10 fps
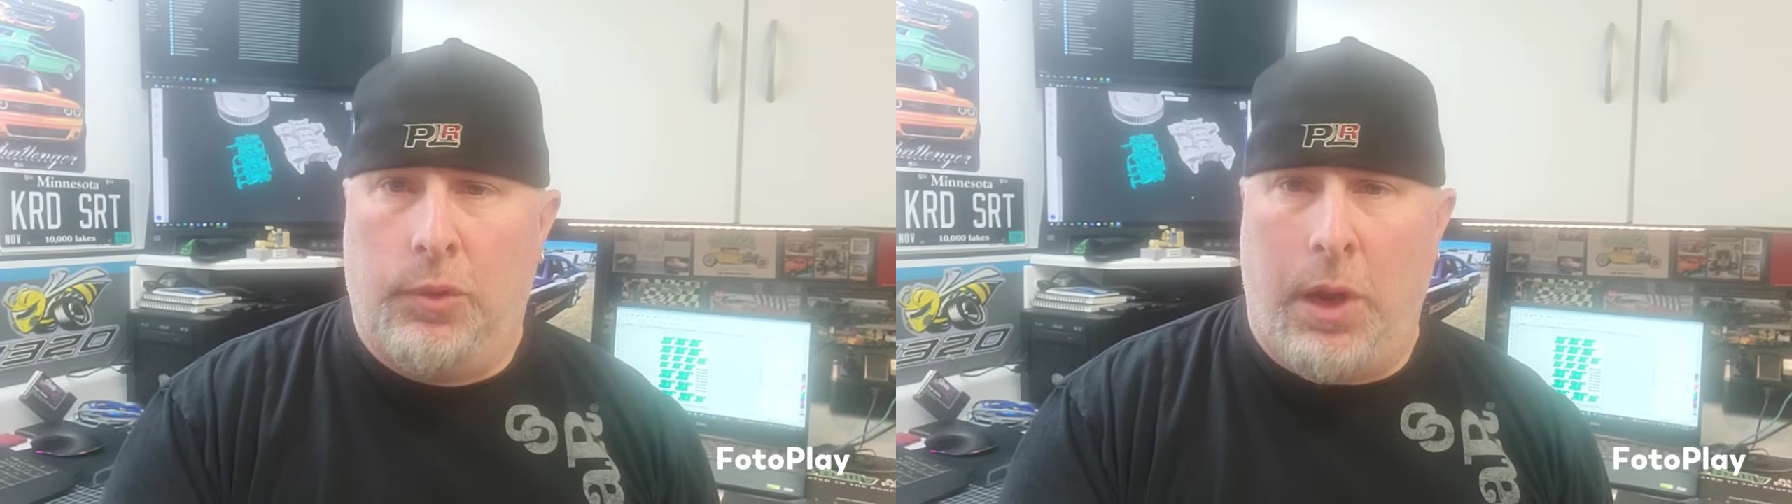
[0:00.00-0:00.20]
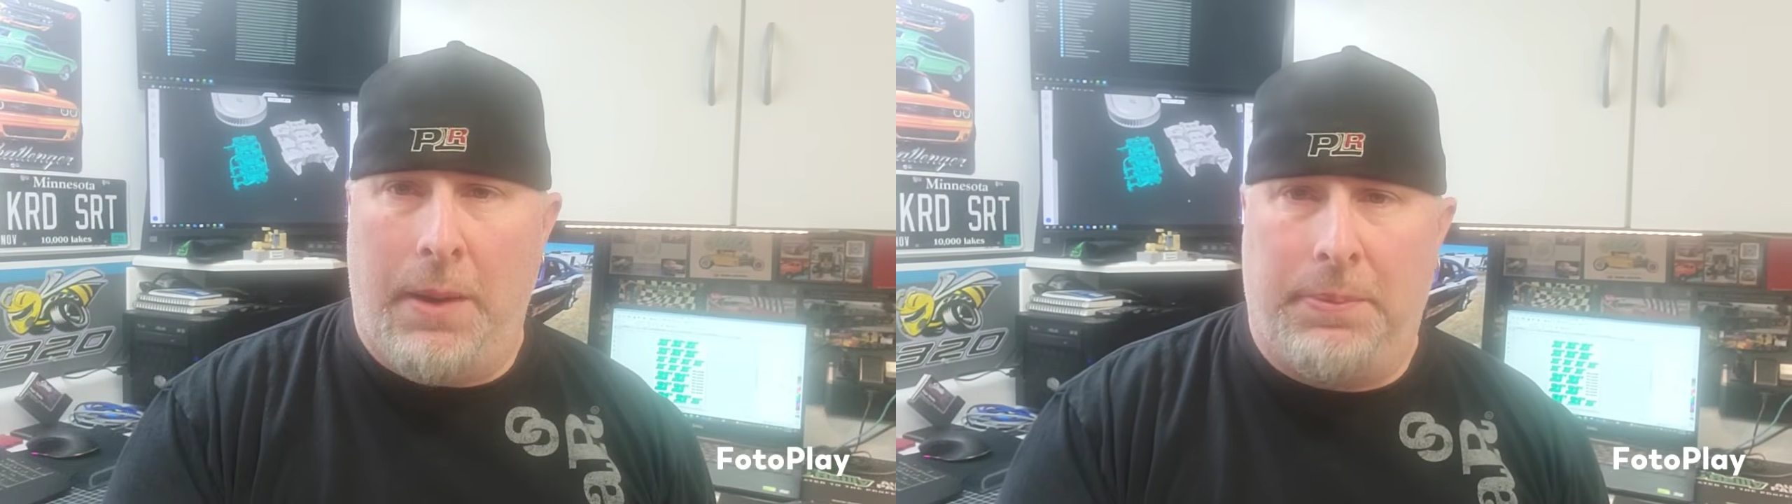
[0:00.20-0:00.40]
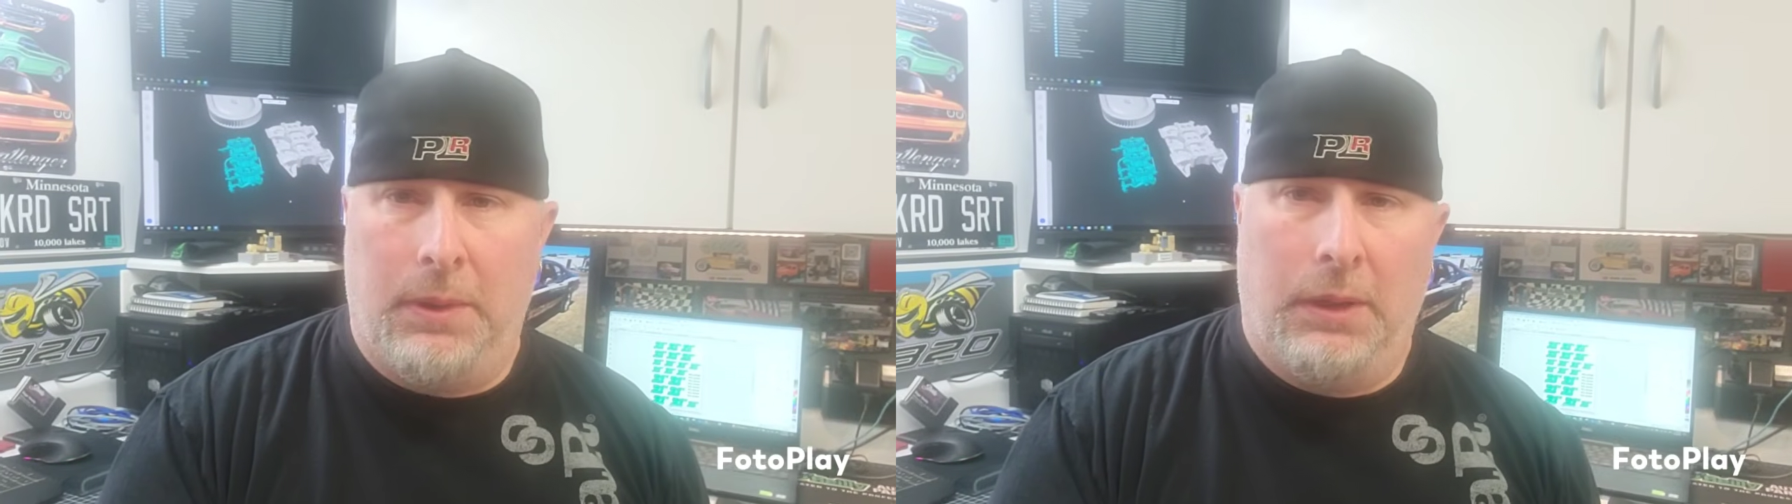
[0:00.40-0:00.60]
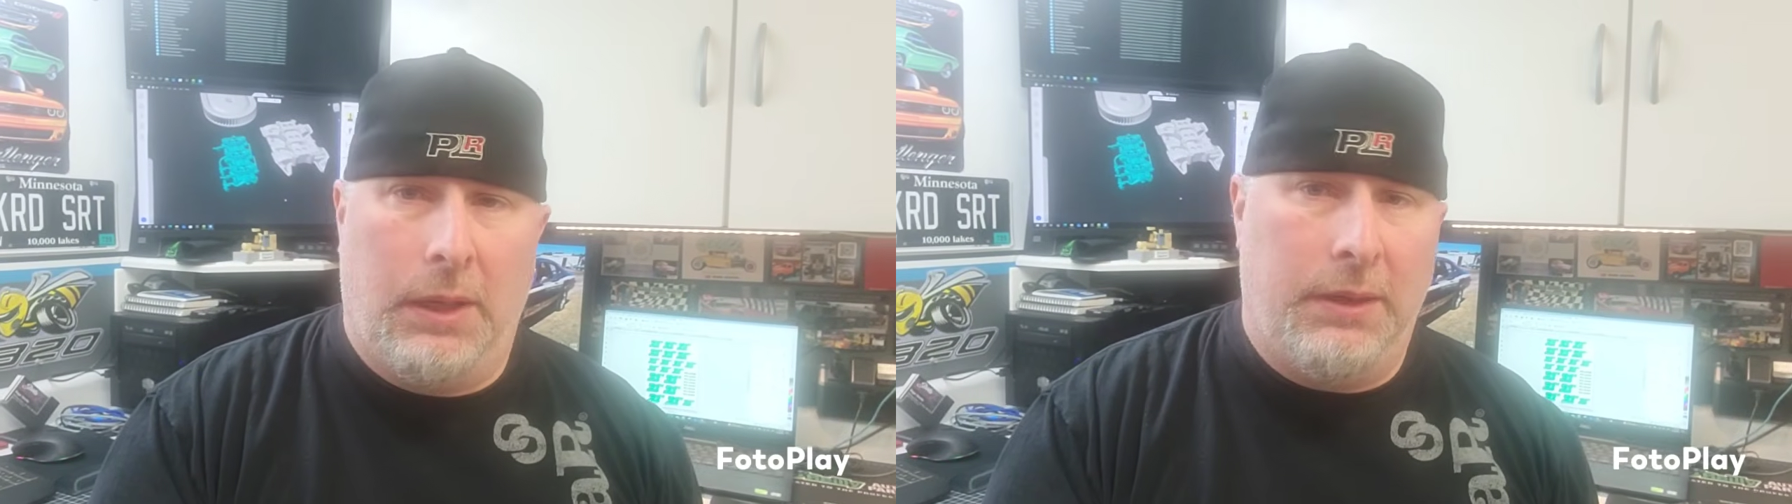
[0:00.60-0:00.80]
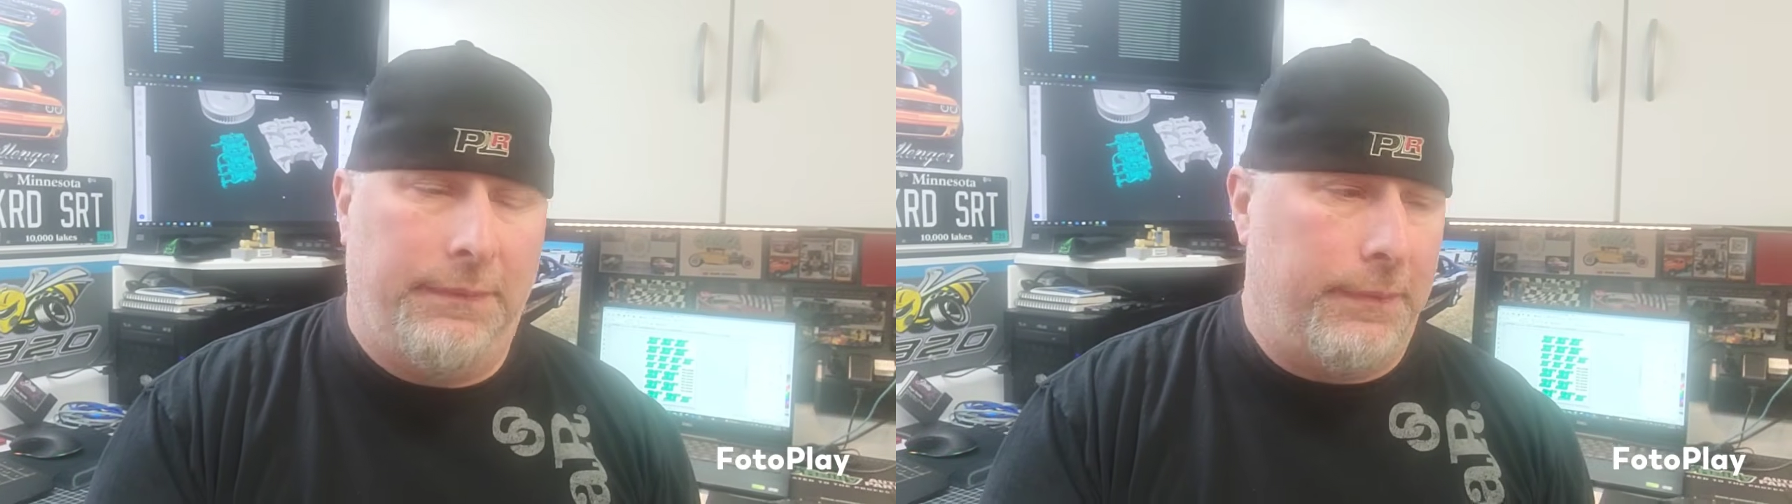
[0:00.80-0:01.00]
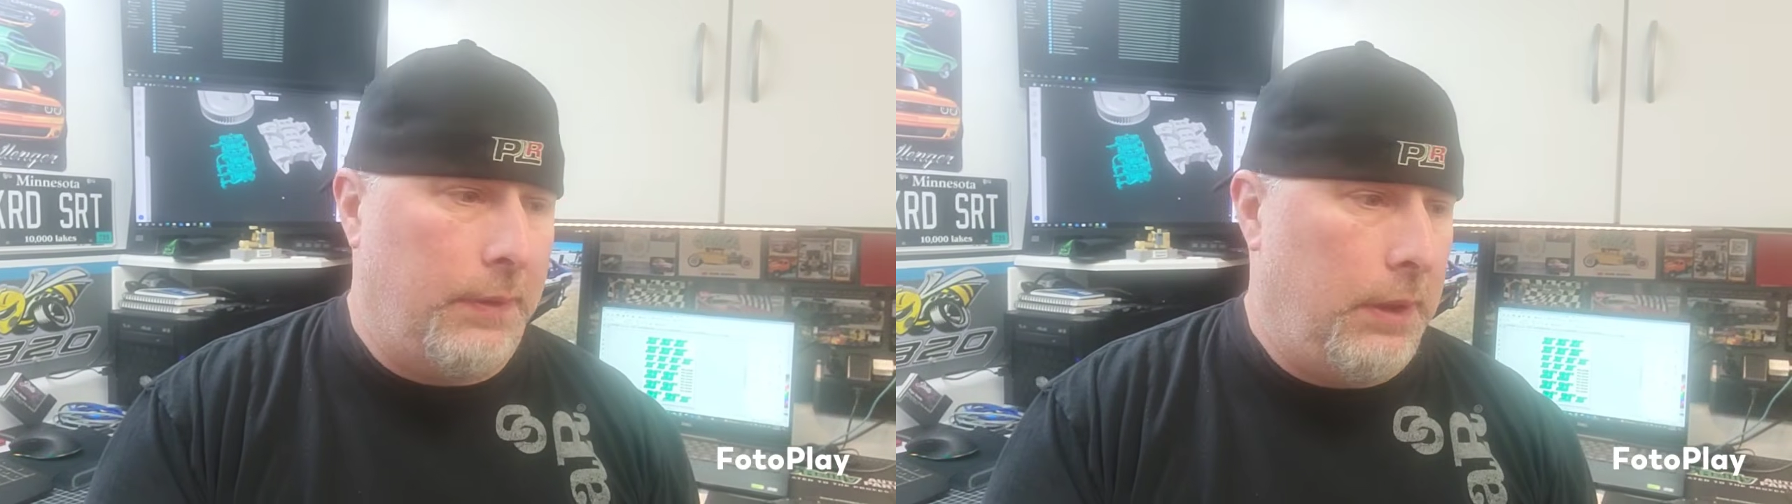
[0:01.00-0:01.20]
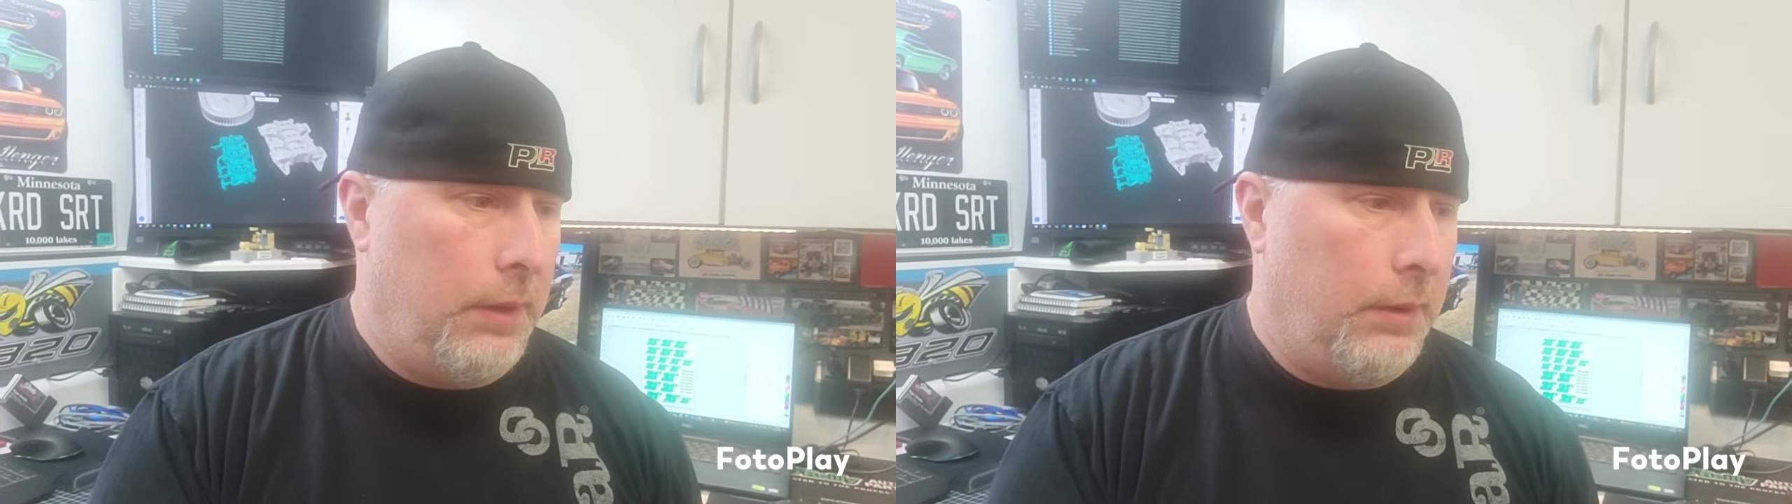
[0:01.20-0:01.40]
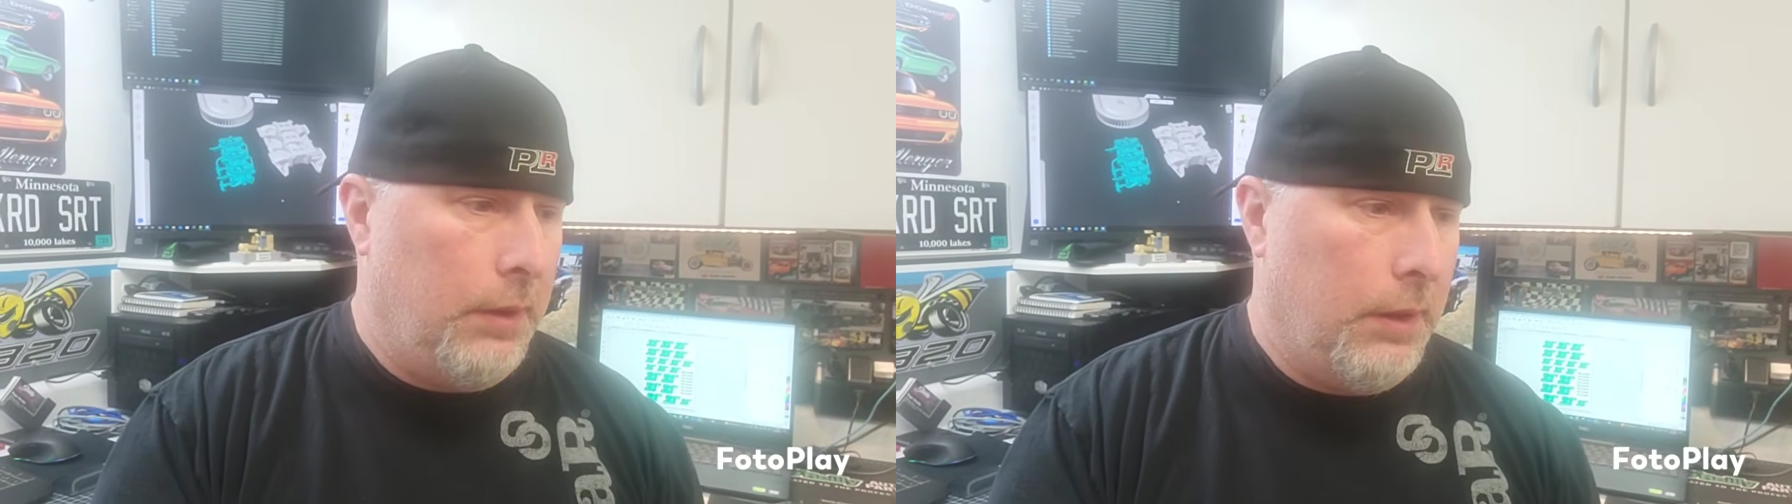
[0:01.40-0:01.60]
crap in life
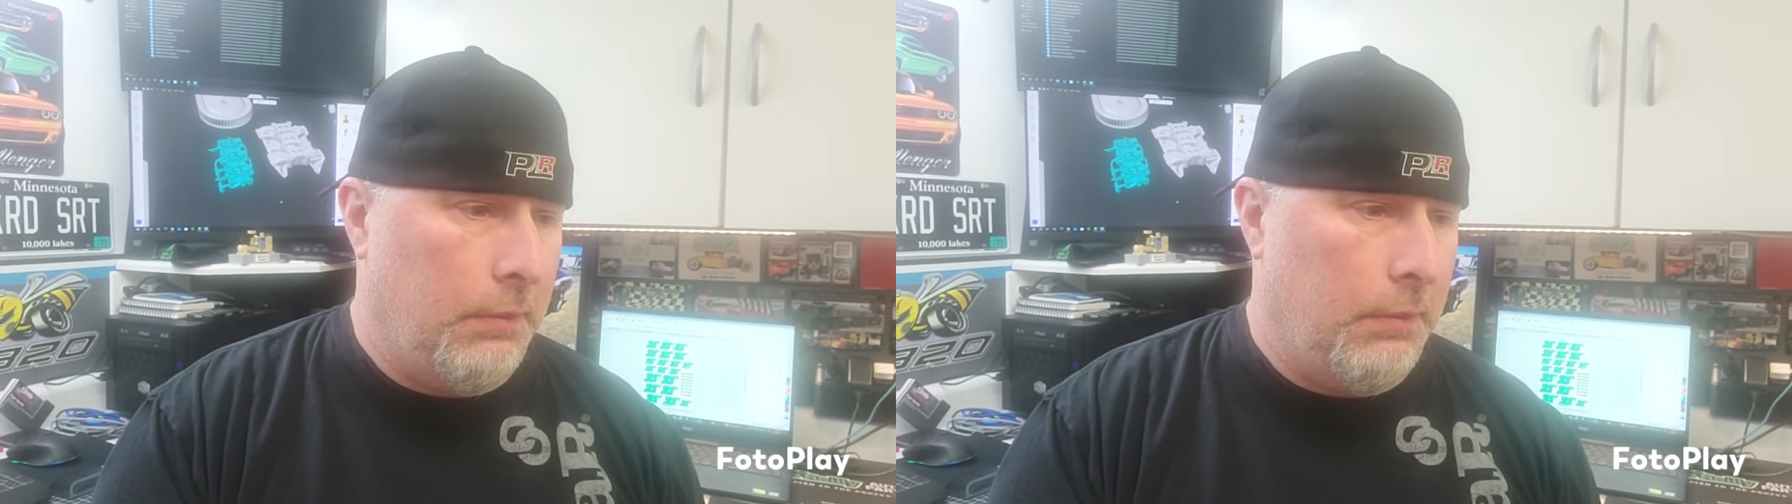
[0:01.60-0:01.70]
and